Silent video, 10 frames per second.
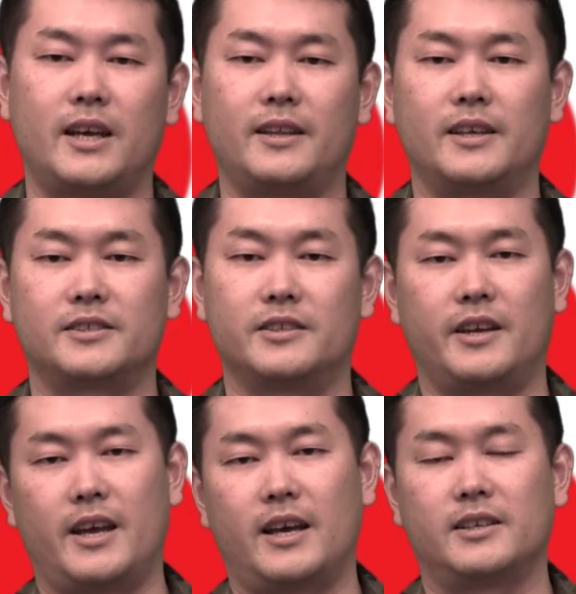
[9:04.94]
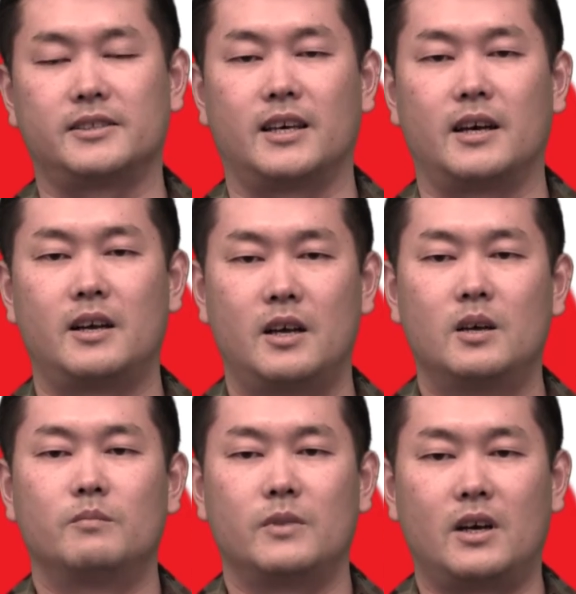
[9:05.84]
and Syria is a,
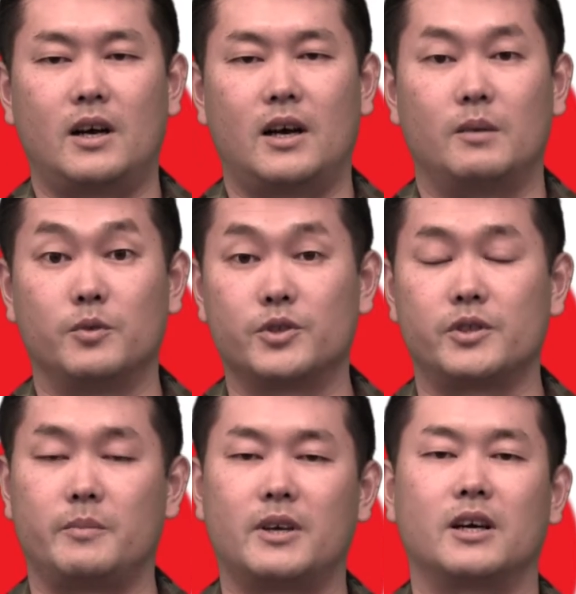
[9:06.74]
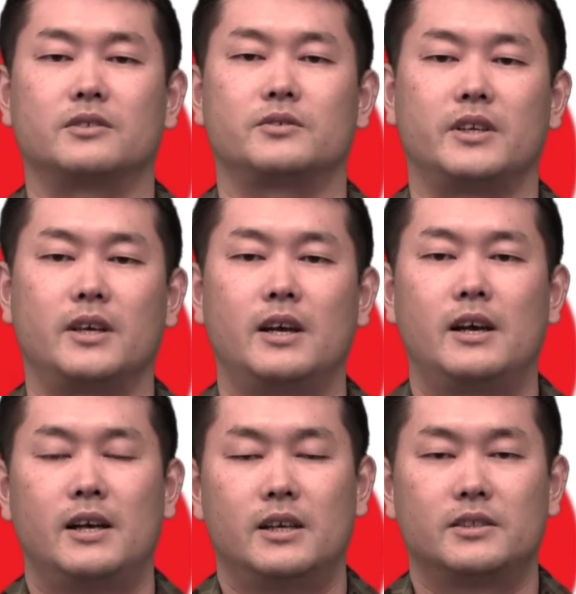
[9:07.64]
a Muslim country.
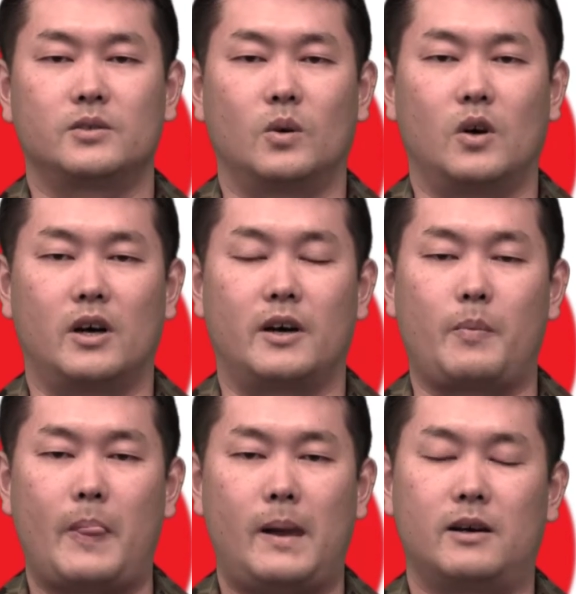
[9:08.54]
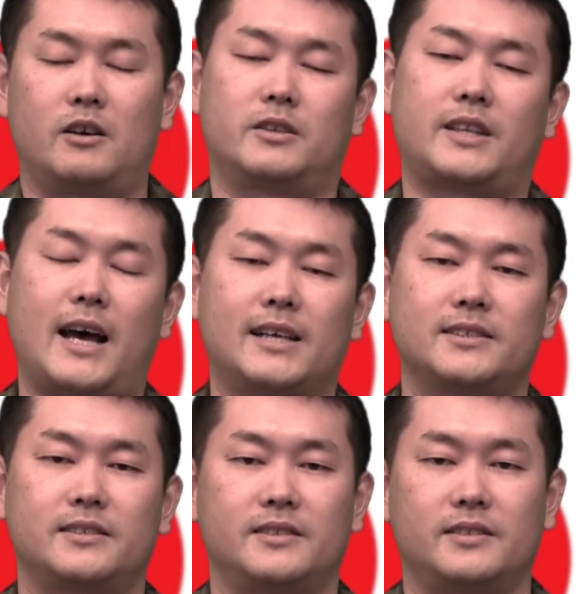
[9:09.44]
So uh, our
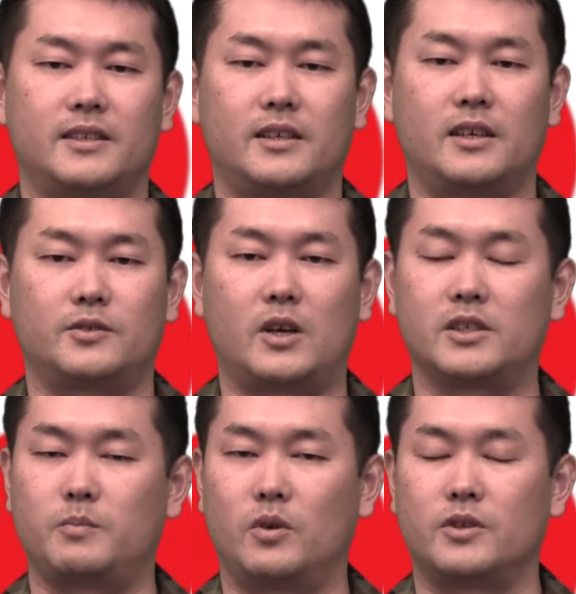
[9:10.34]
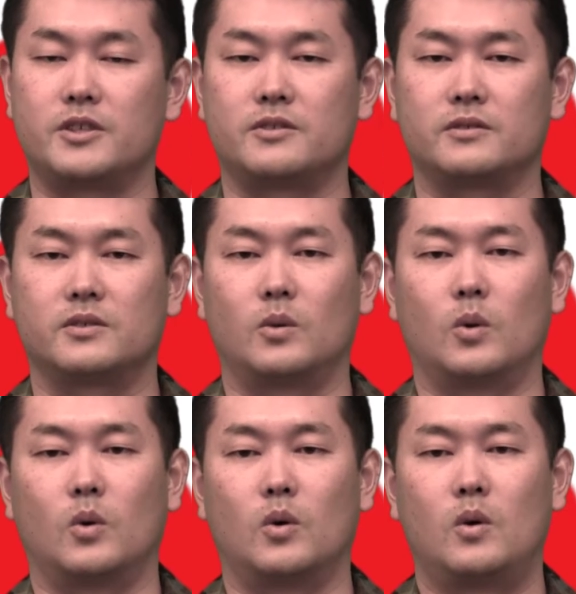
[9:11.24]
task is uh, transportation.
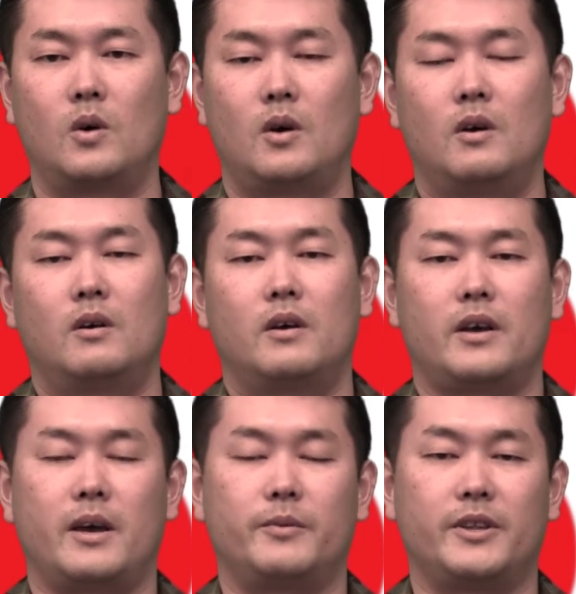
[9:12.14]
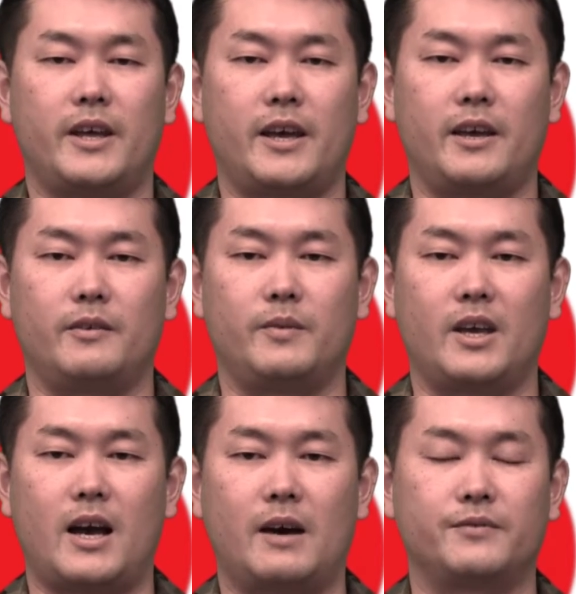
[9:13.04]
So every day
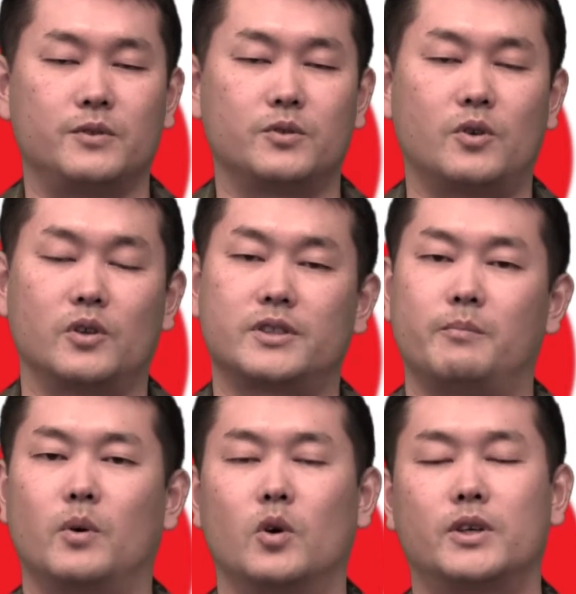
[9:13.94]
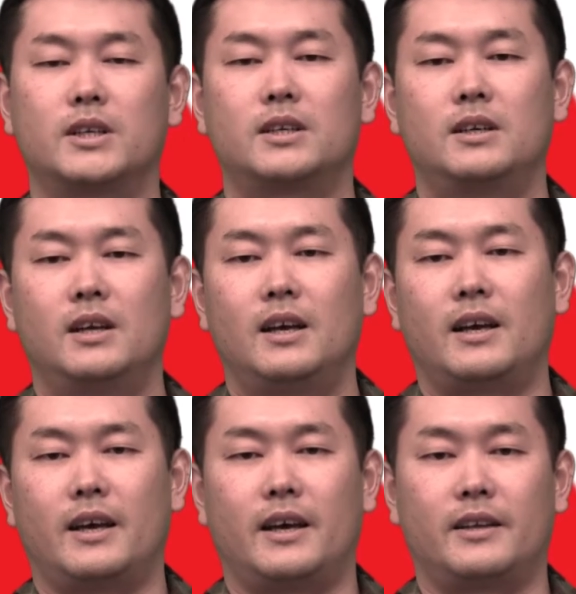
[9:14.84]
we have to cross the border
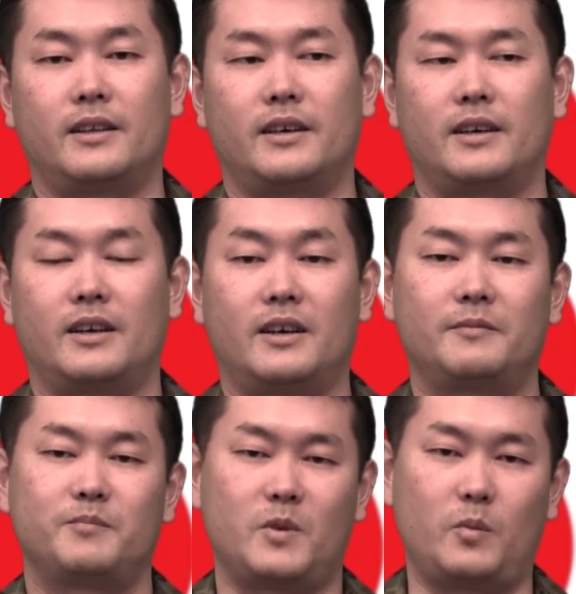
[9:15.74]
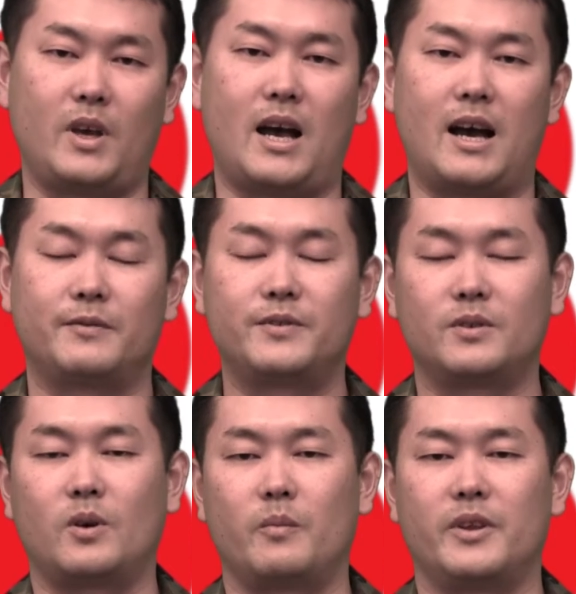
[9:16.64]
and uh, we have
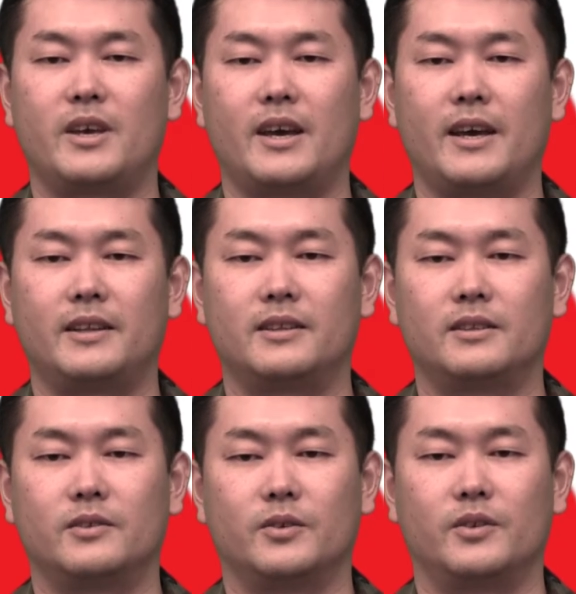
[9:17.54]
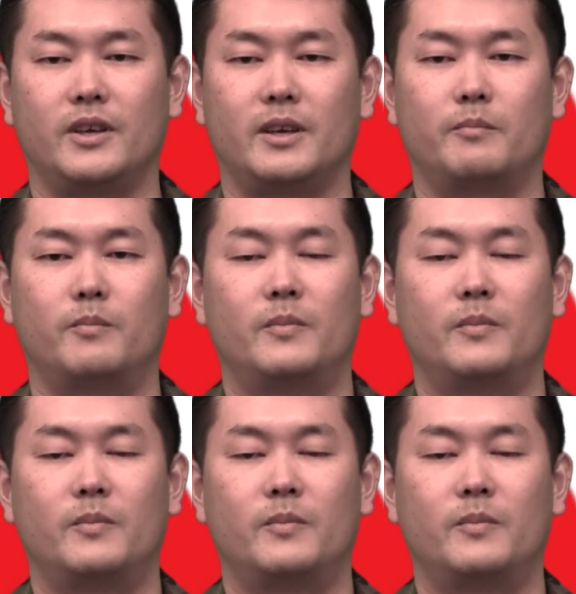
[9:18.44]
to communicate to the